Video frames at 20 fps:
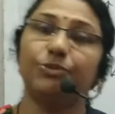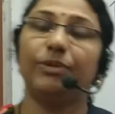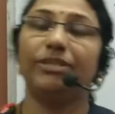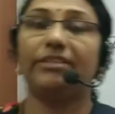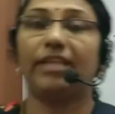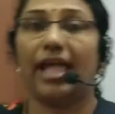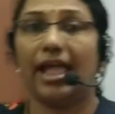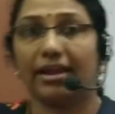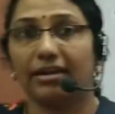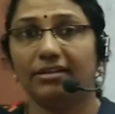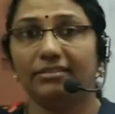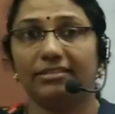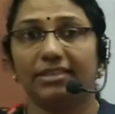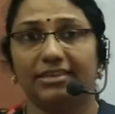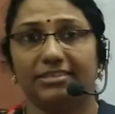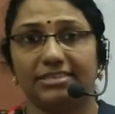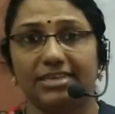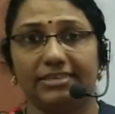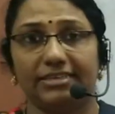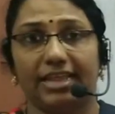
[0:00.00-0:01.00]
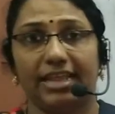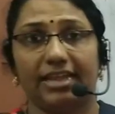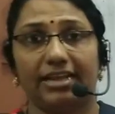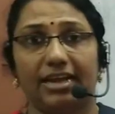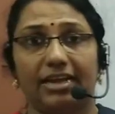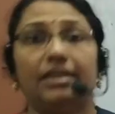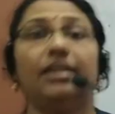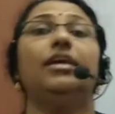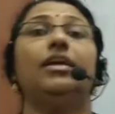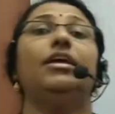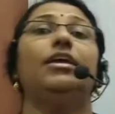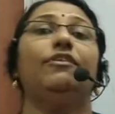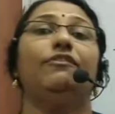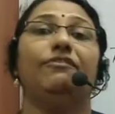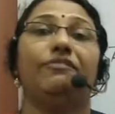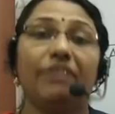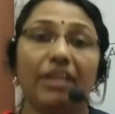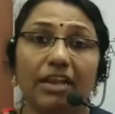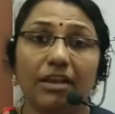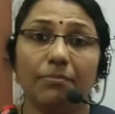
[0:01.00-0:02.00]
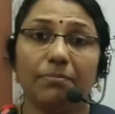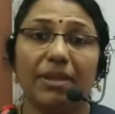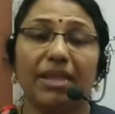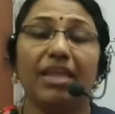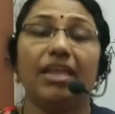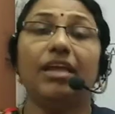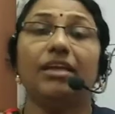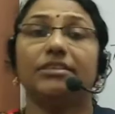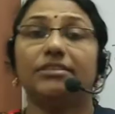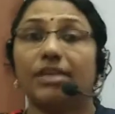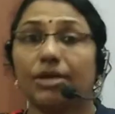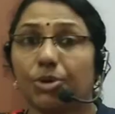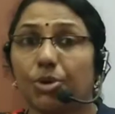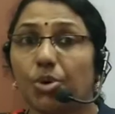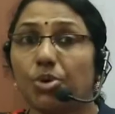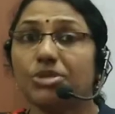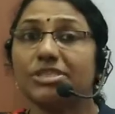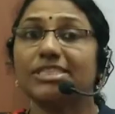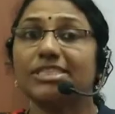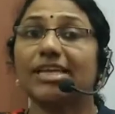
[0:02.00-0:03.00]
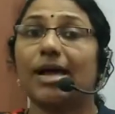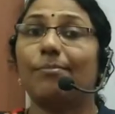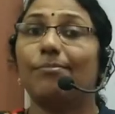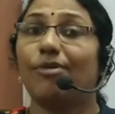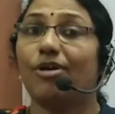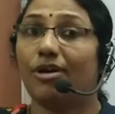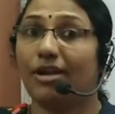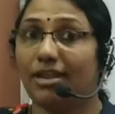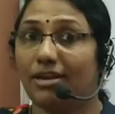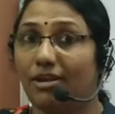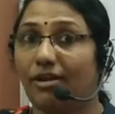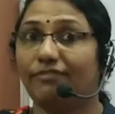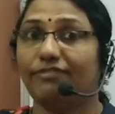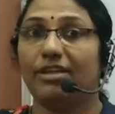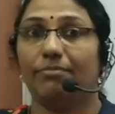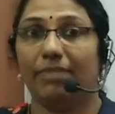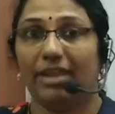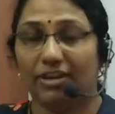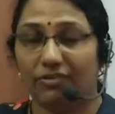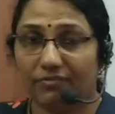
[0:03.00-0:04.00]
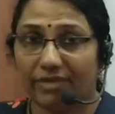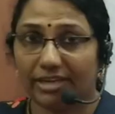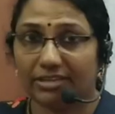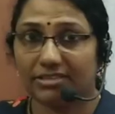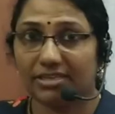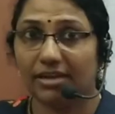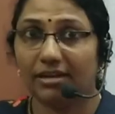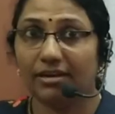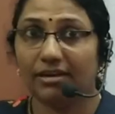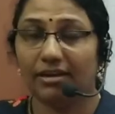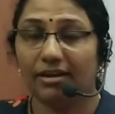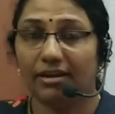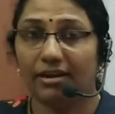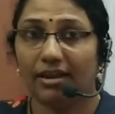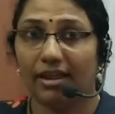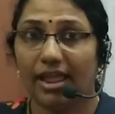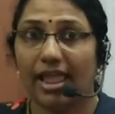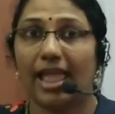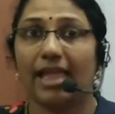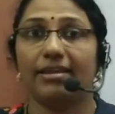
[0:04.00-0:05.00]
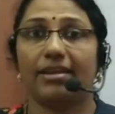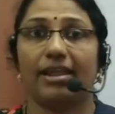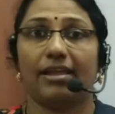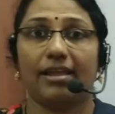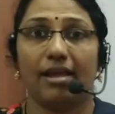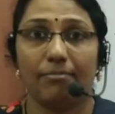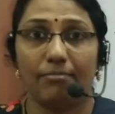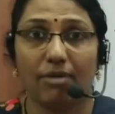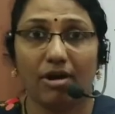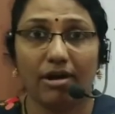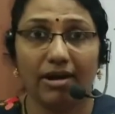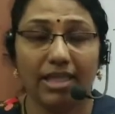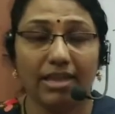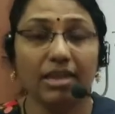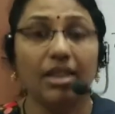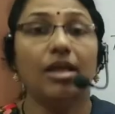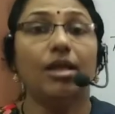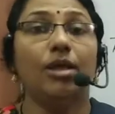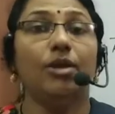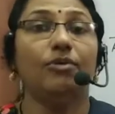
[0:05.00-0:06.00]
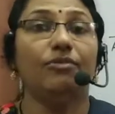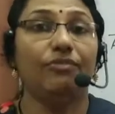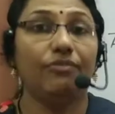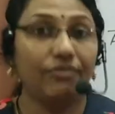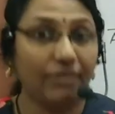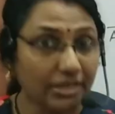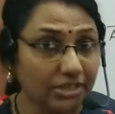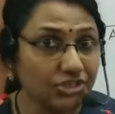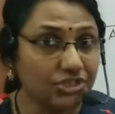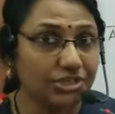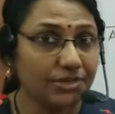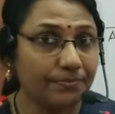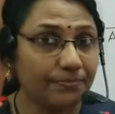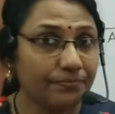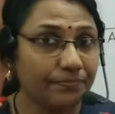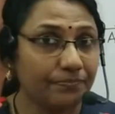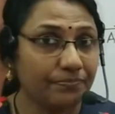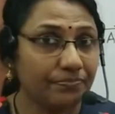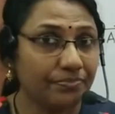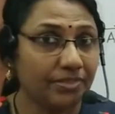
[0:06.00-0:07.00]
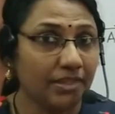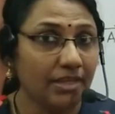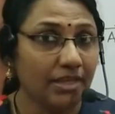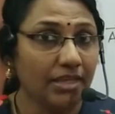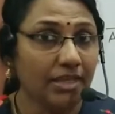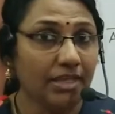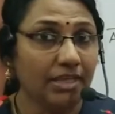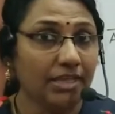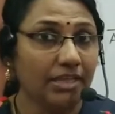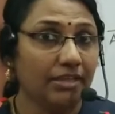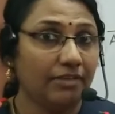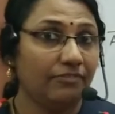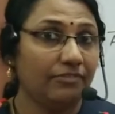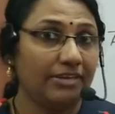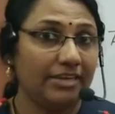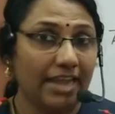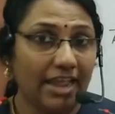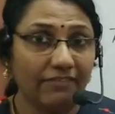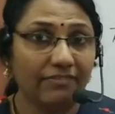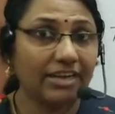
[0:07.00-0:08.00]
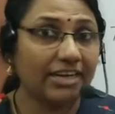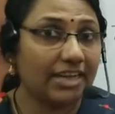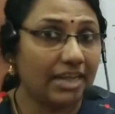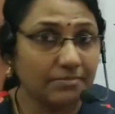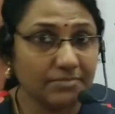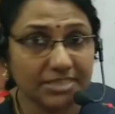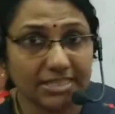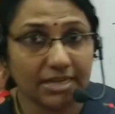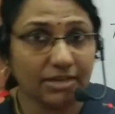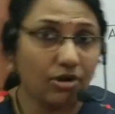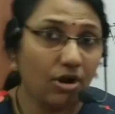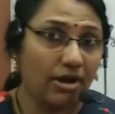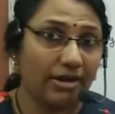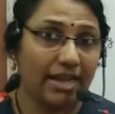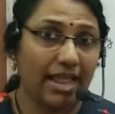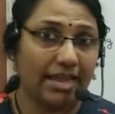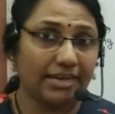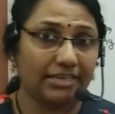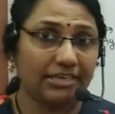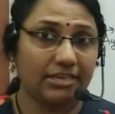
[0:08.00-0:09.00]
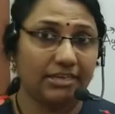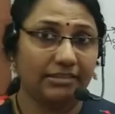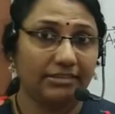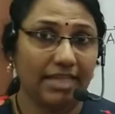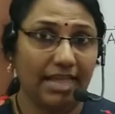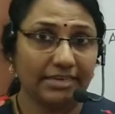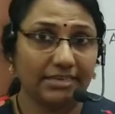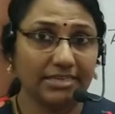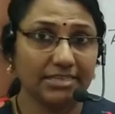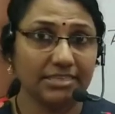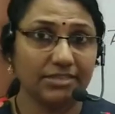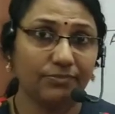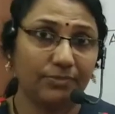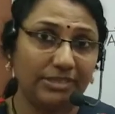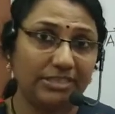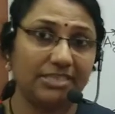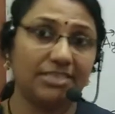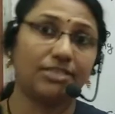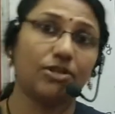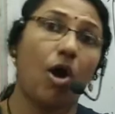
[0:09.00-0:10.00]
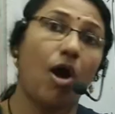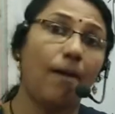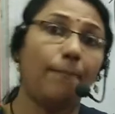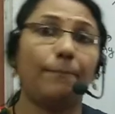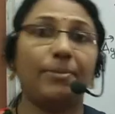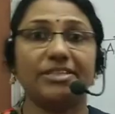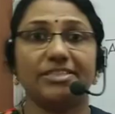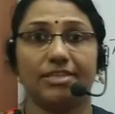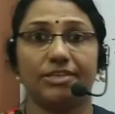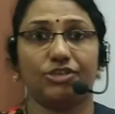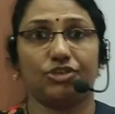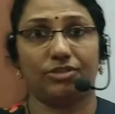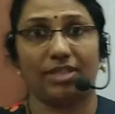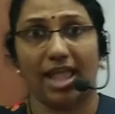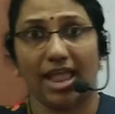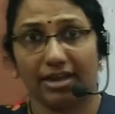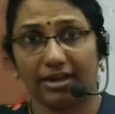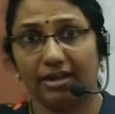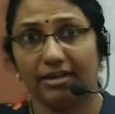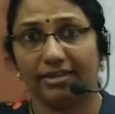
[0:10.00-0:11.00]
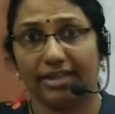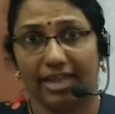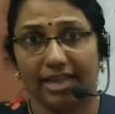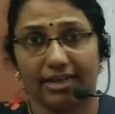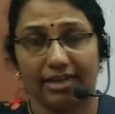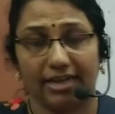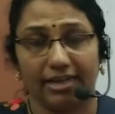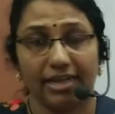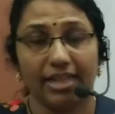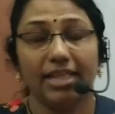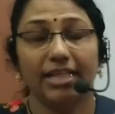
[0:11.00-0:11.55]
with the angle theta taken will be the cos component of the main vector, and a component which never comes in contact, that is which is opposite to the angle taken,